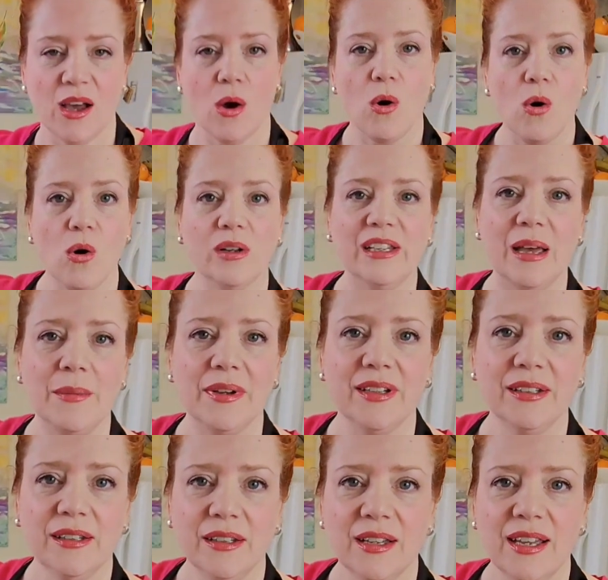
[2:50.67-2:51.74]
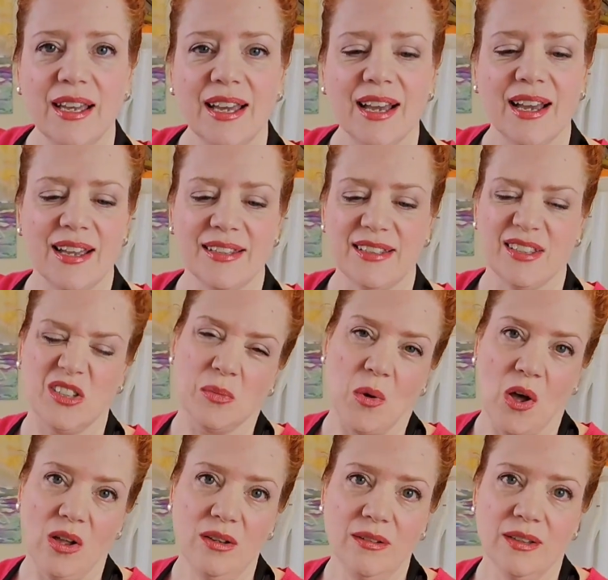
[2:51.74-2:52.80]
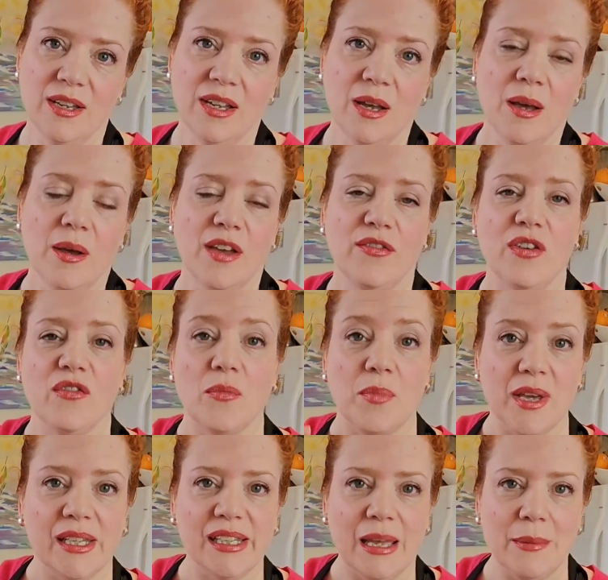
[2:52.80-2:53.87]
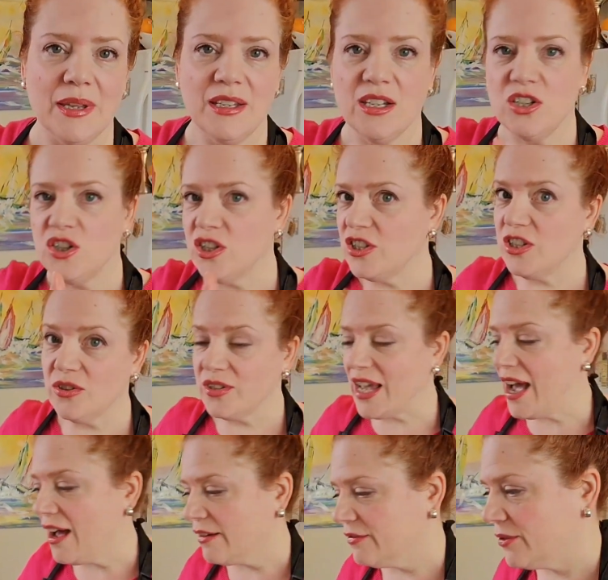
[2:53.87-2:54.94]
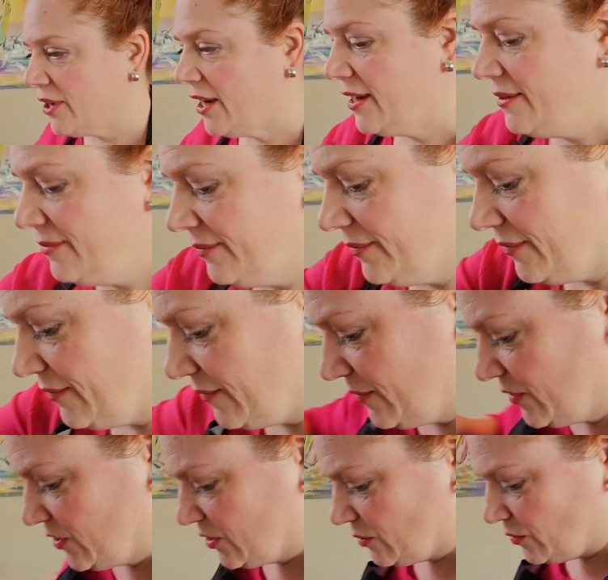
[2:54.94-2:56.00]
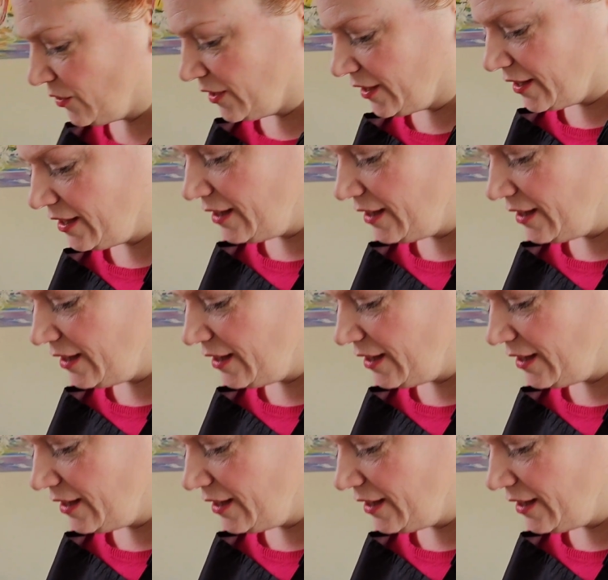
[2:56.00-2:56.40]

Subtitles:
a whole lemon because it's small. If you have a big lemon, just use half, okay? So we're going to